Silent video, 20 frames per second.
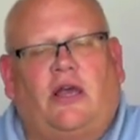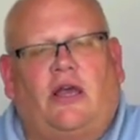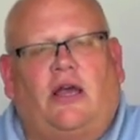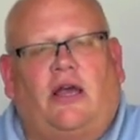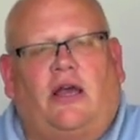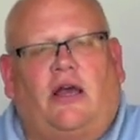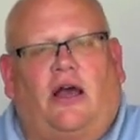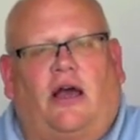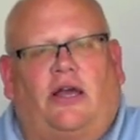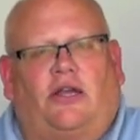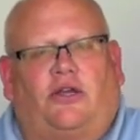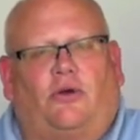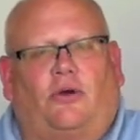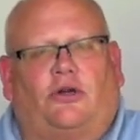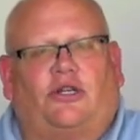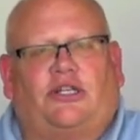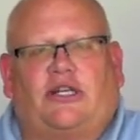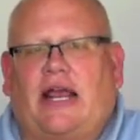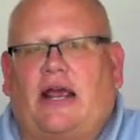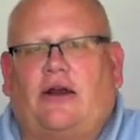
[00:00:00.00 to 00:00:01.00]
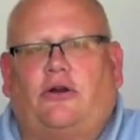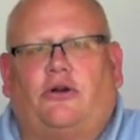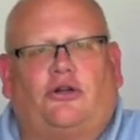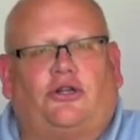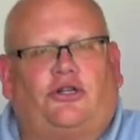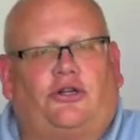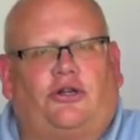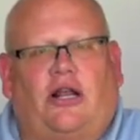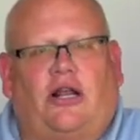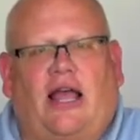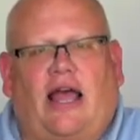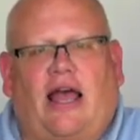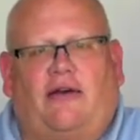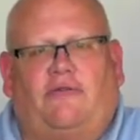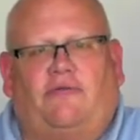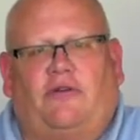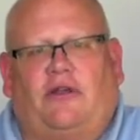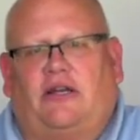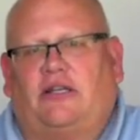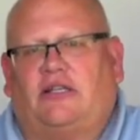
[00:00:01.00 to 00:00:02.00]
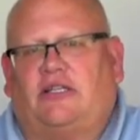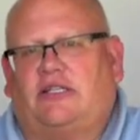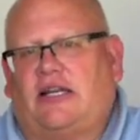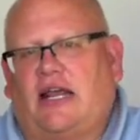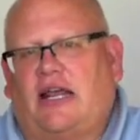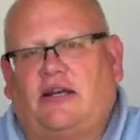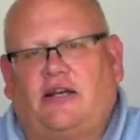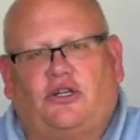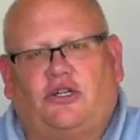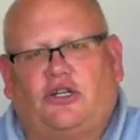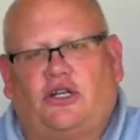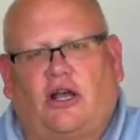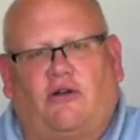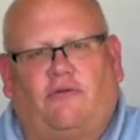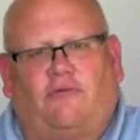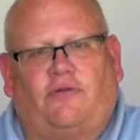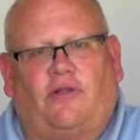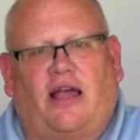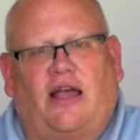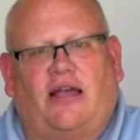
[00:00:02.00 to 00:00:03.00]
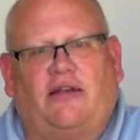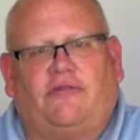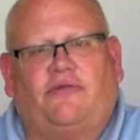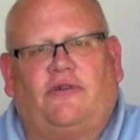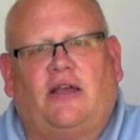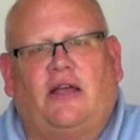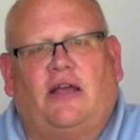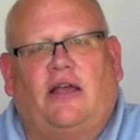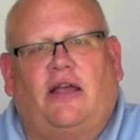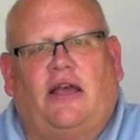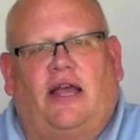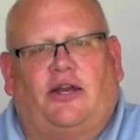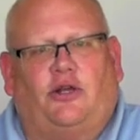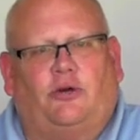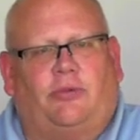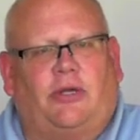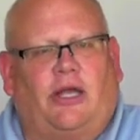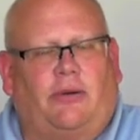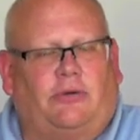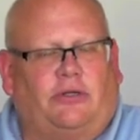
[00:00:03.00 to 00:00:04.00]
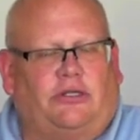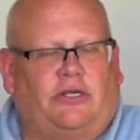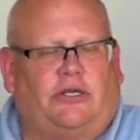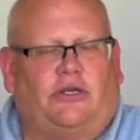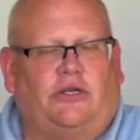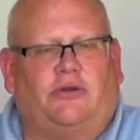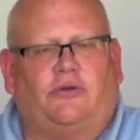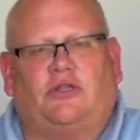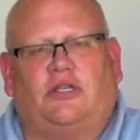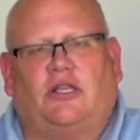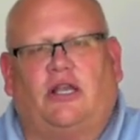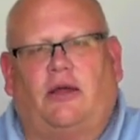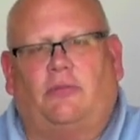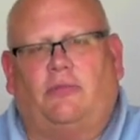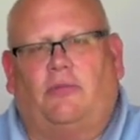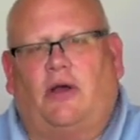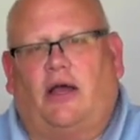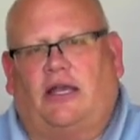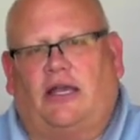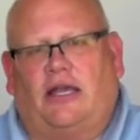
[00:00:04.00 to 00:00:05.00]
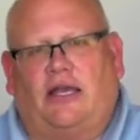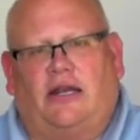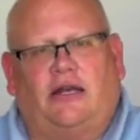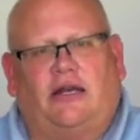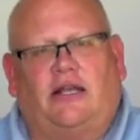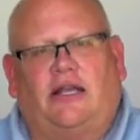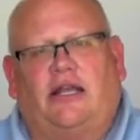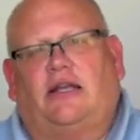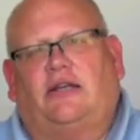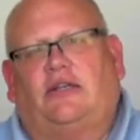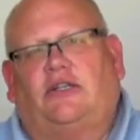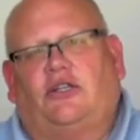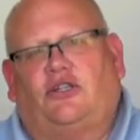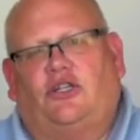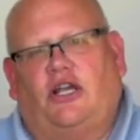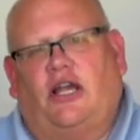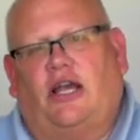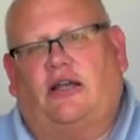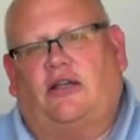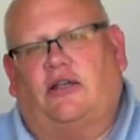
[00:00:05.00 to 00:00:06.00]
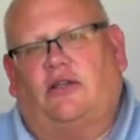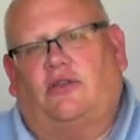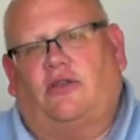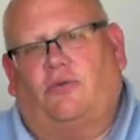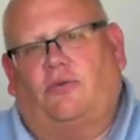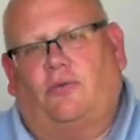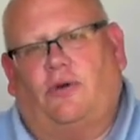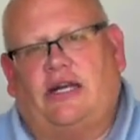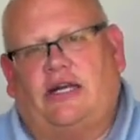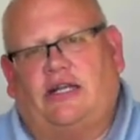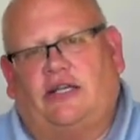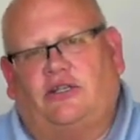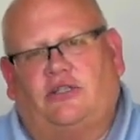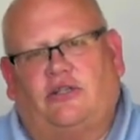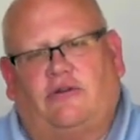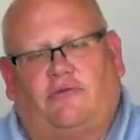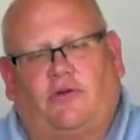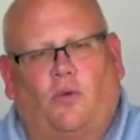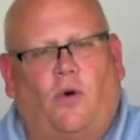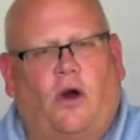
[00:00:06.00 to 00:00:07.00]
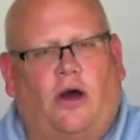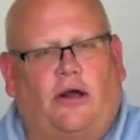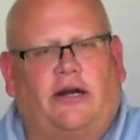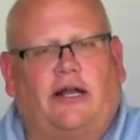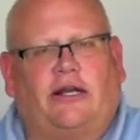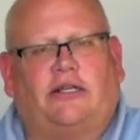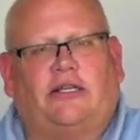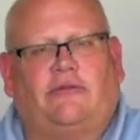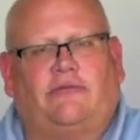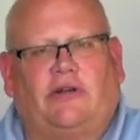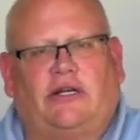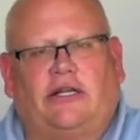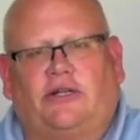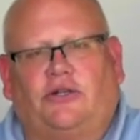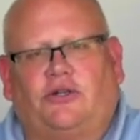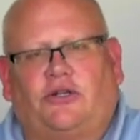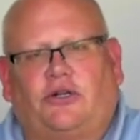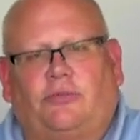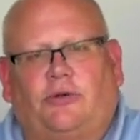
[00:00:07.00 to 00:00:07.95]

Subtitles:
your standards should have an extended shelf life, and you'll be able to use them again and again to check the readings of your water activity instrument.